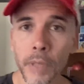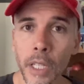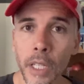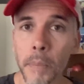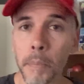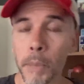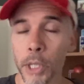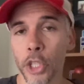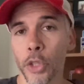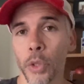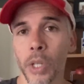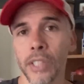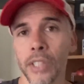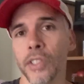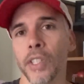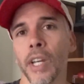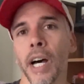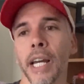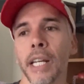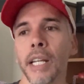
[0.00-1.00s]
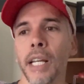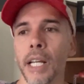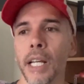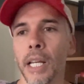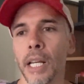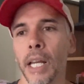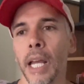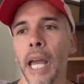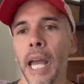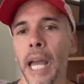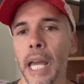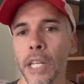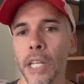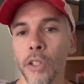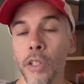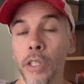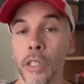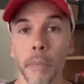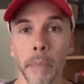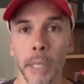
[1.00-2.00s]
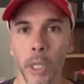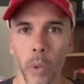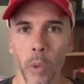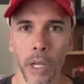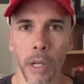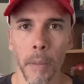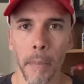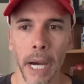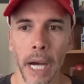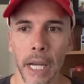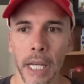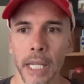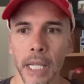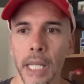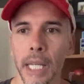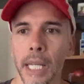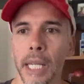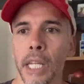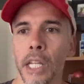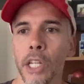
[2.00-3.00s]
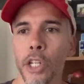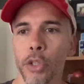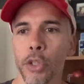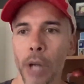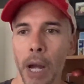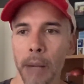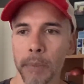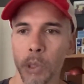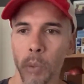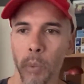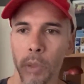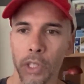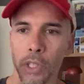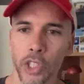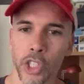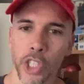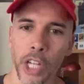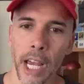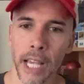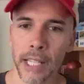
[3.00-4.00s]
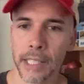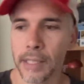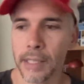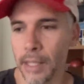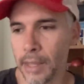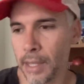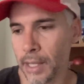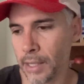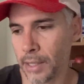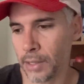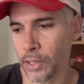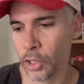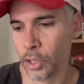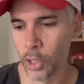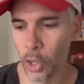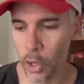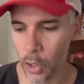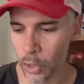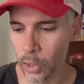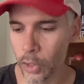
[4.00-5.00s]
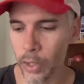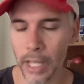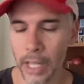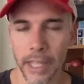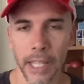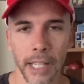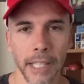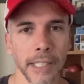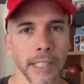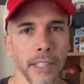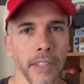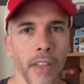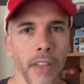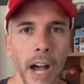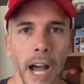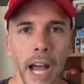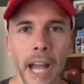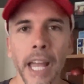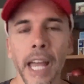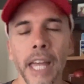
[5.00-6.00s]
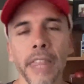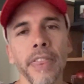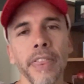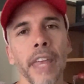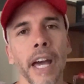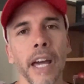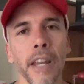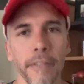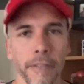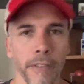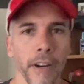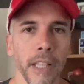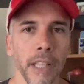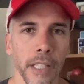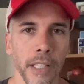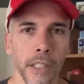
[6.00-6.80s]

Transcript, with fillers: Madrid side and you need to be quick about it, he traps it with his chest, I think his shoulder, I think his thigh, and then finally